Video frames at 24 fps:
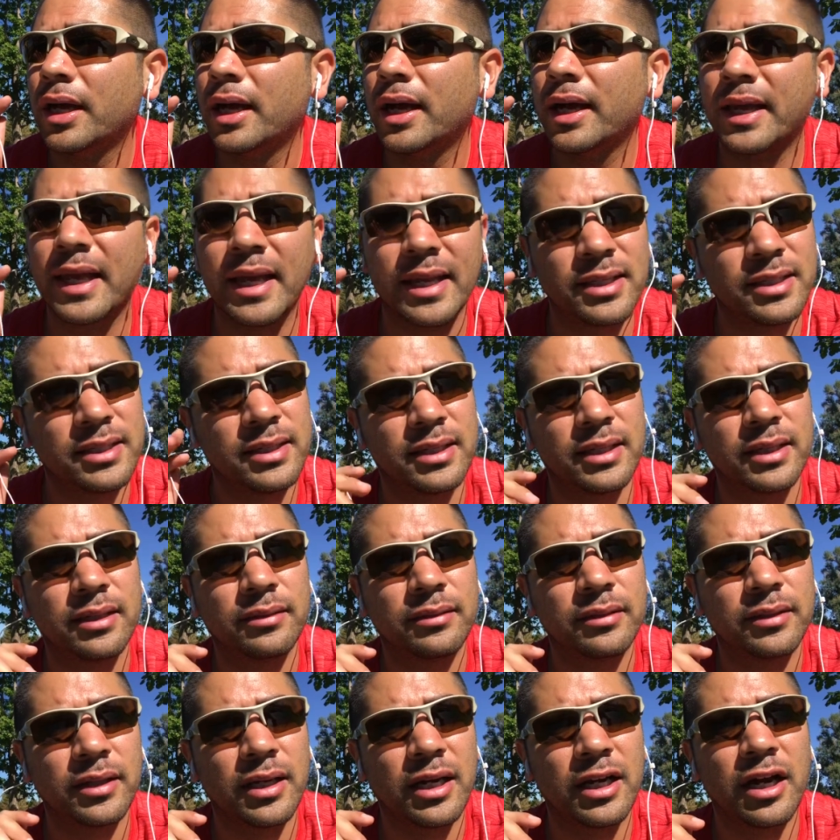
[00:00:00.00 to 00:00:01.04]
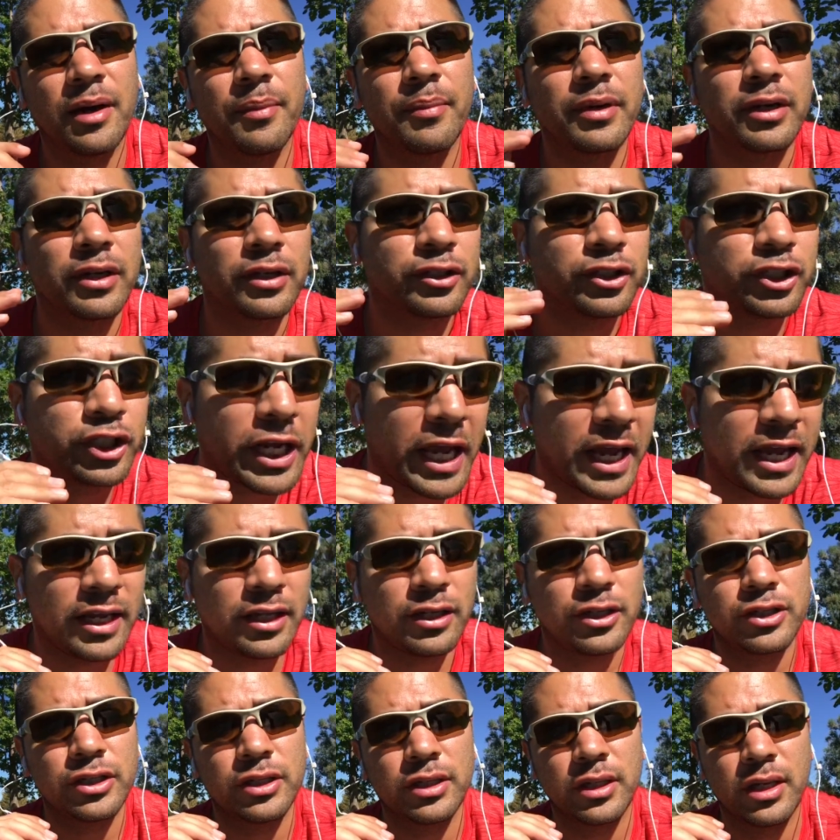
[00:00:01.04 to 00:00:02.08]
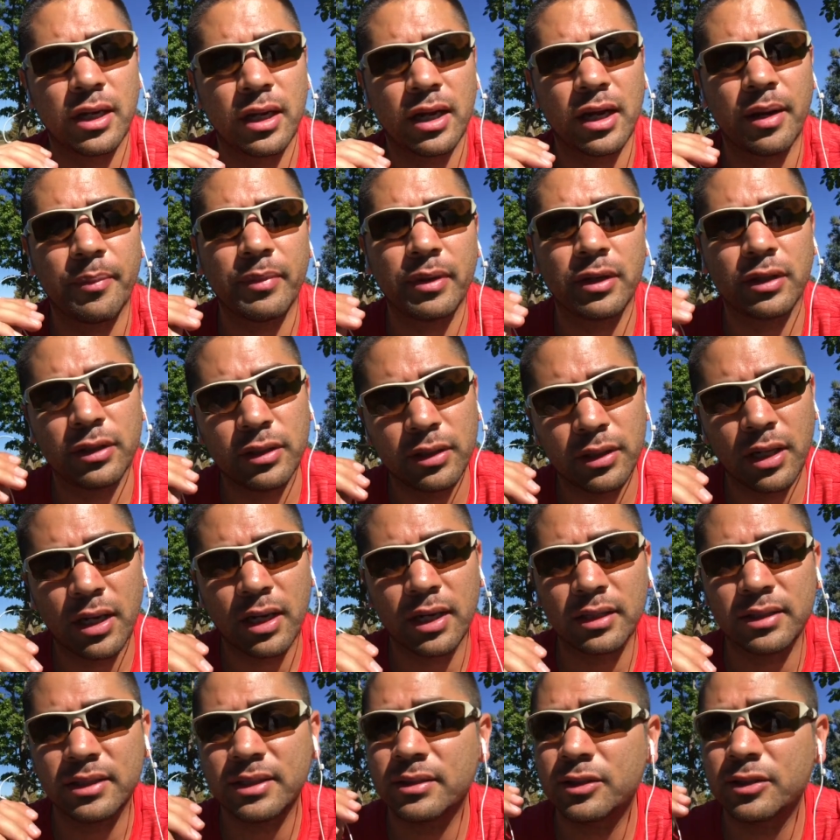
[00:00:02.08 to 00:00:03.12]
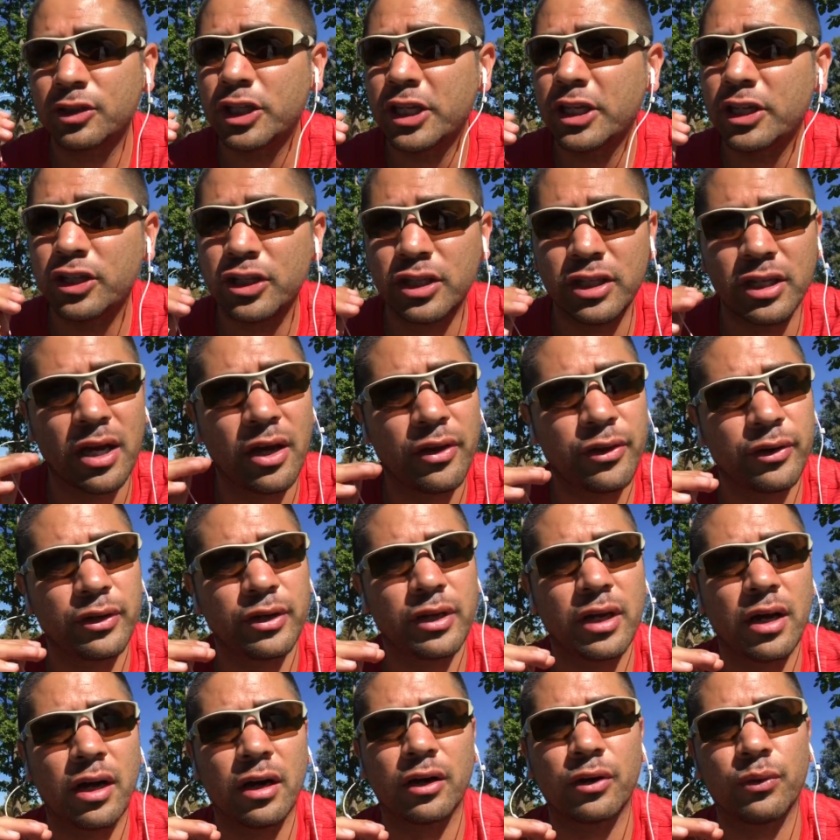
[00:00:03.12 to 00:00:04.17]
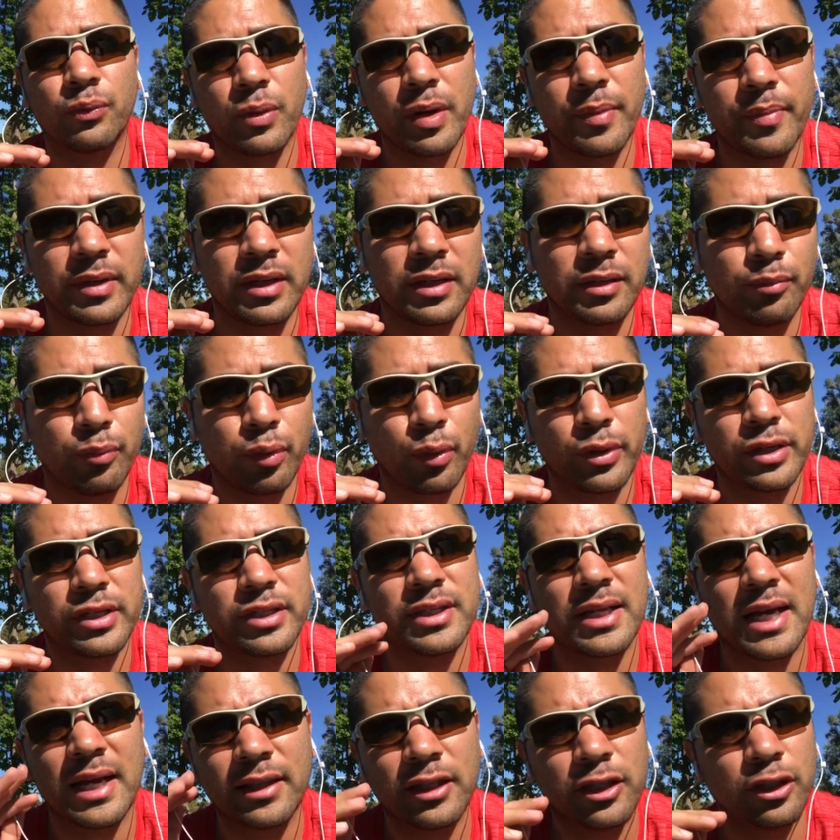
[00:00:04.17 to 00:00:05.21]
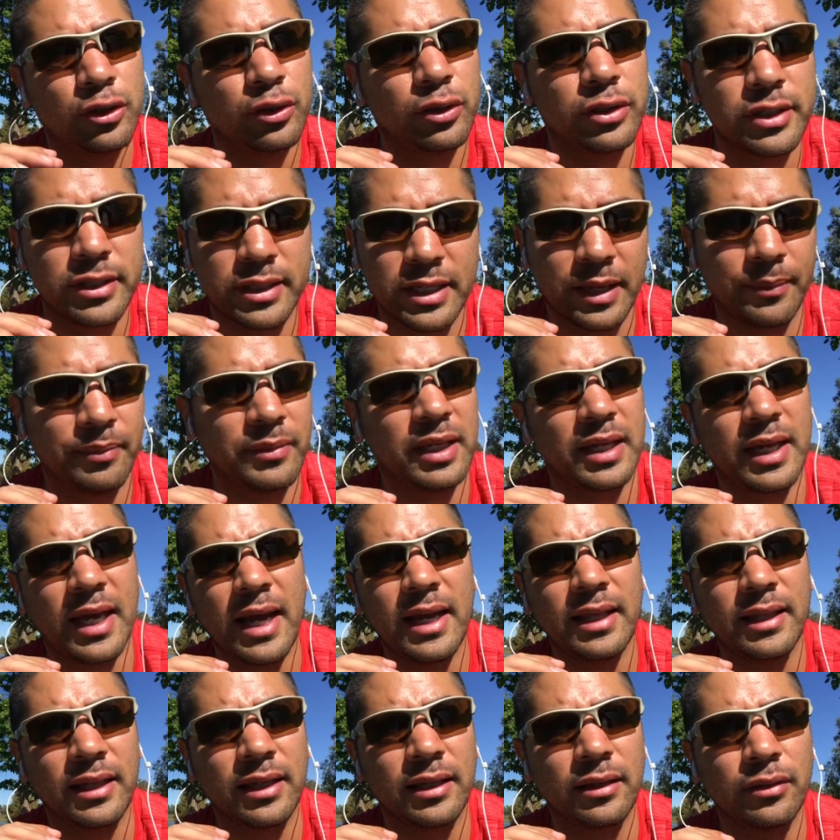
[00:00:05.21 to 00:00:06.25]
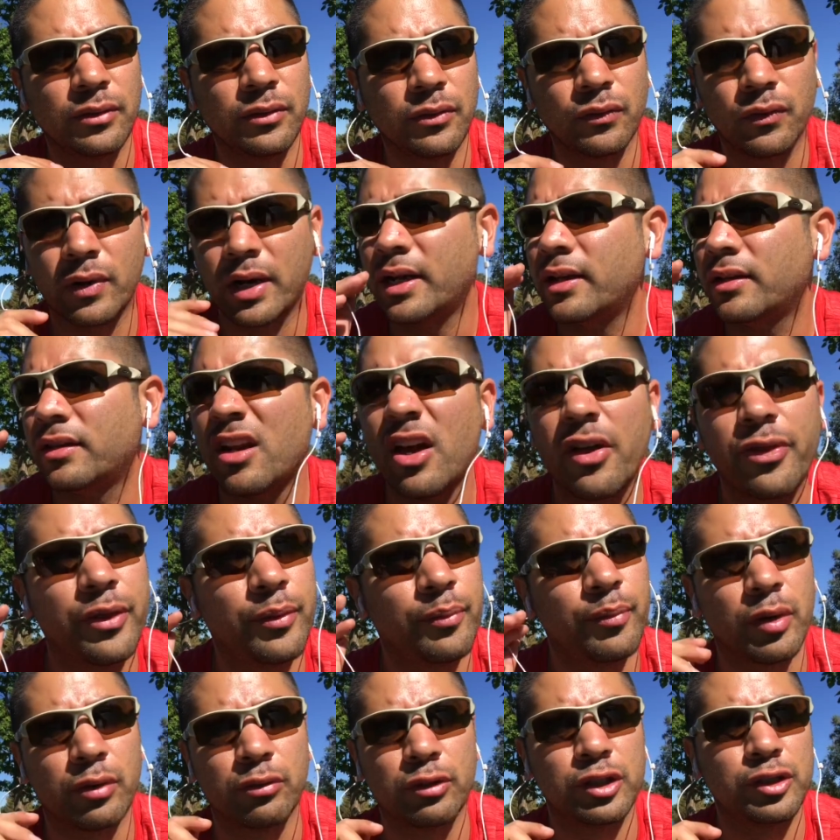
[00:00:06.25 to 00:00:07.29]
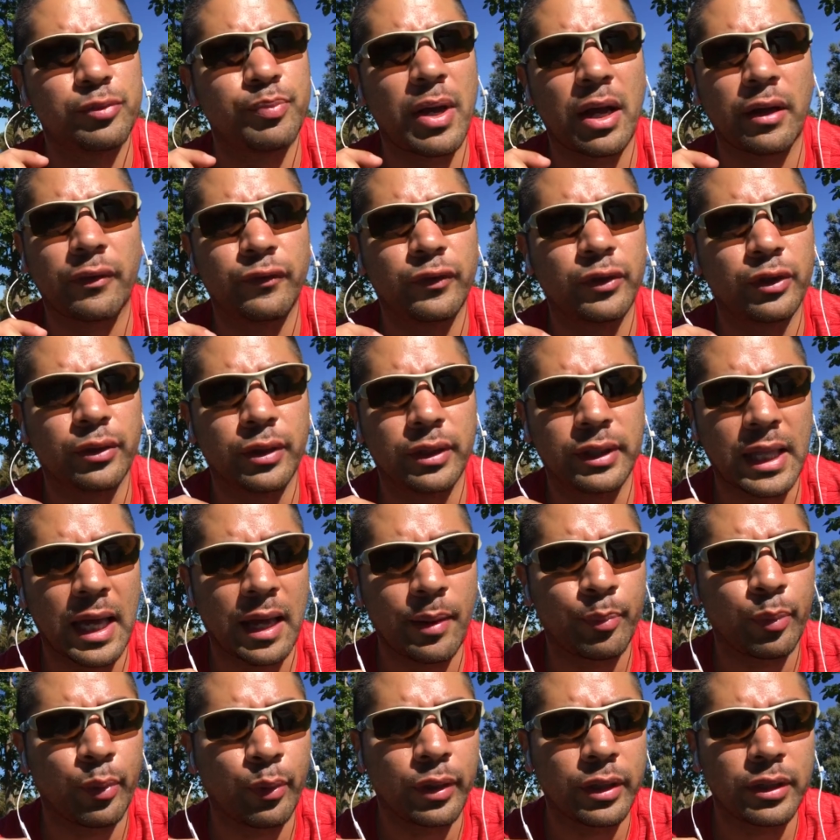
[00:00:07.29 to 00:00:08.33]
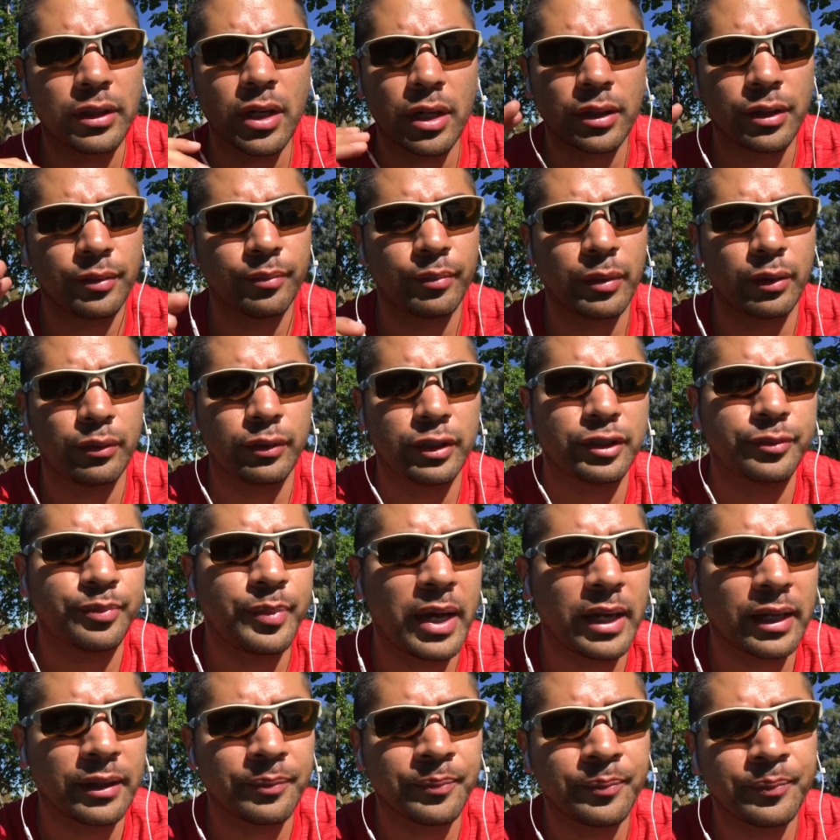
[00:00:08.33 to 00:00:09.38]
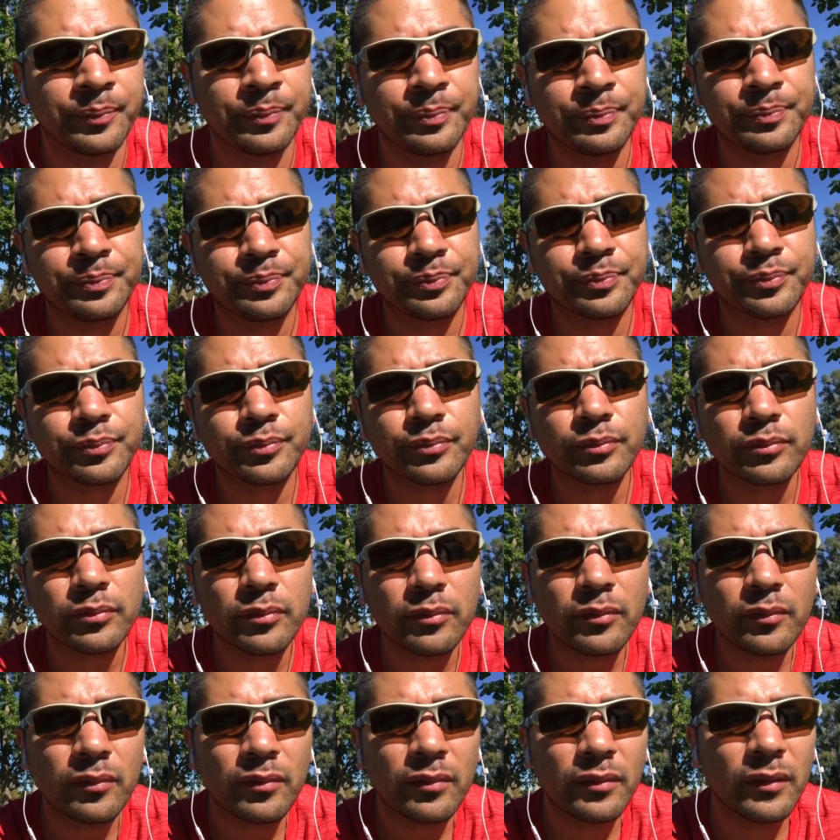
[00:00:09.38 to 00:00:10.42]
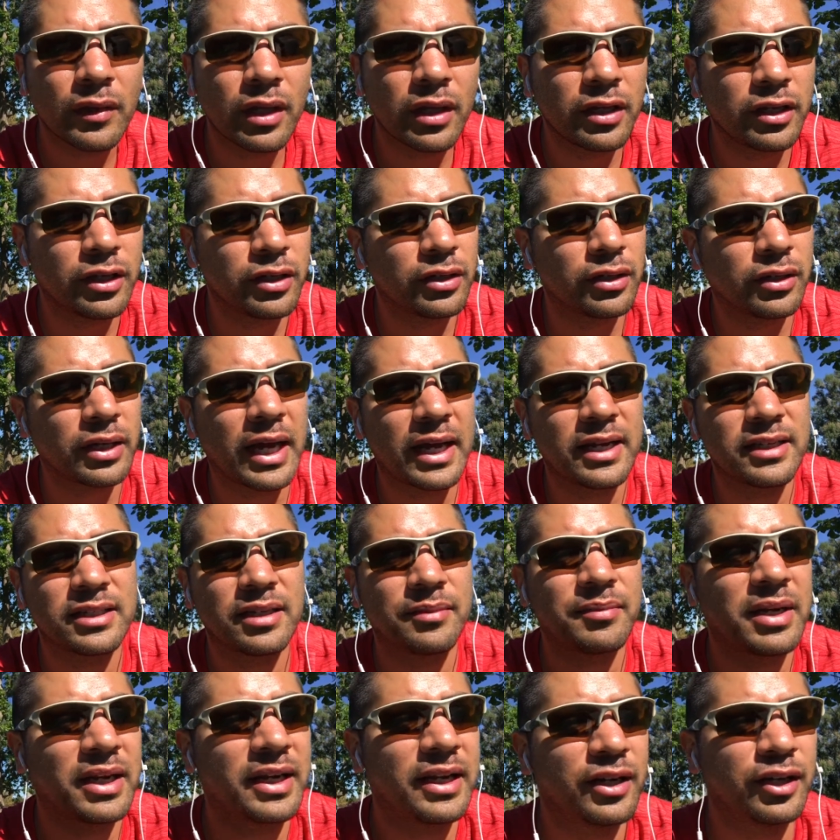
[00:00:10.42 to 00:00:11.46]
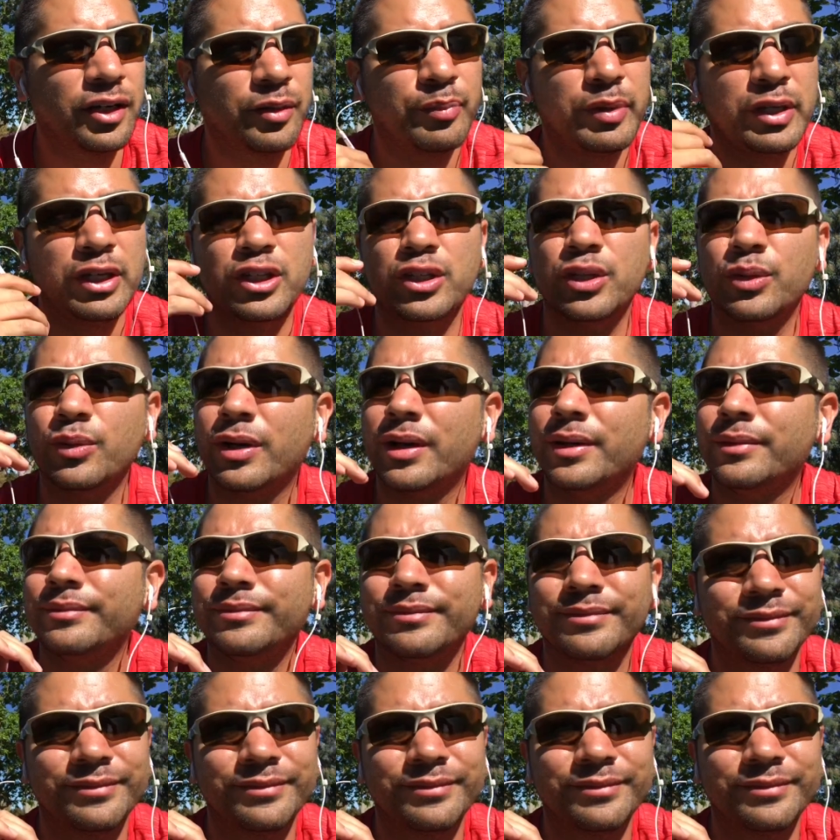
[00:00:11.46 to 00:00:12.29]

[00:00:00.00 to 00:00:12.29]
against it and I'm going to change and I'm going to uh, teach the other younger women and boys not to do the same thing I did, right? Nothing but respect for you at that point. Nothing but respect. And you know, guys, I'm not here to beat you up.